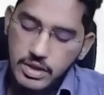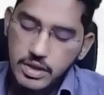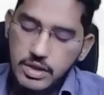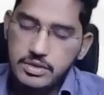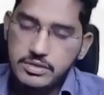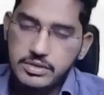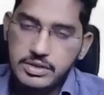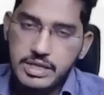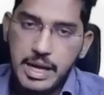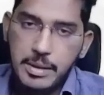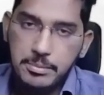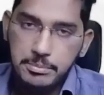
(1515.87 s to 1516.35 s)

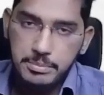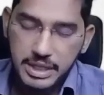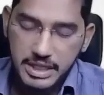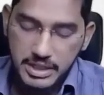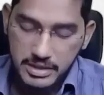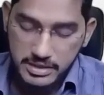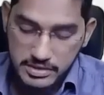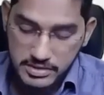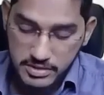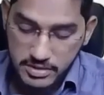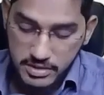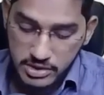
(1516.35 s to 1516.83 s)
sampling
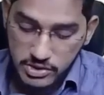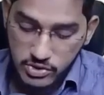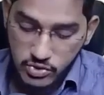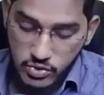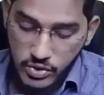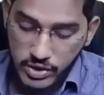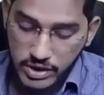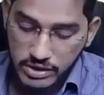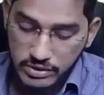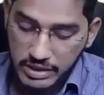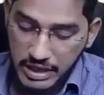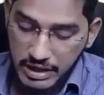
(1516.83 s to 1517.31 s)
risk is
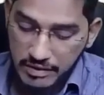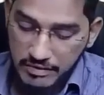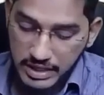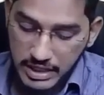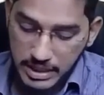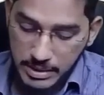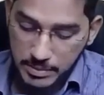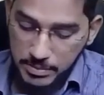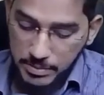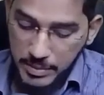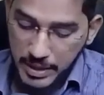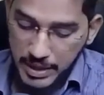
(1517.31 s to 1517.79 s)
going to have an
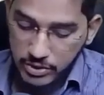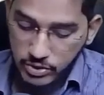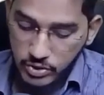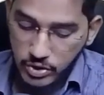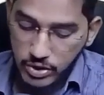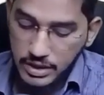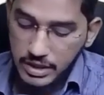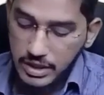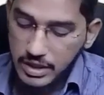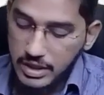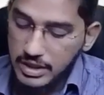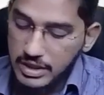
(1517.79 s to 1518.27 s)
impact
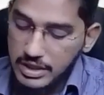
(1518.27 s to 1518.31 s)
on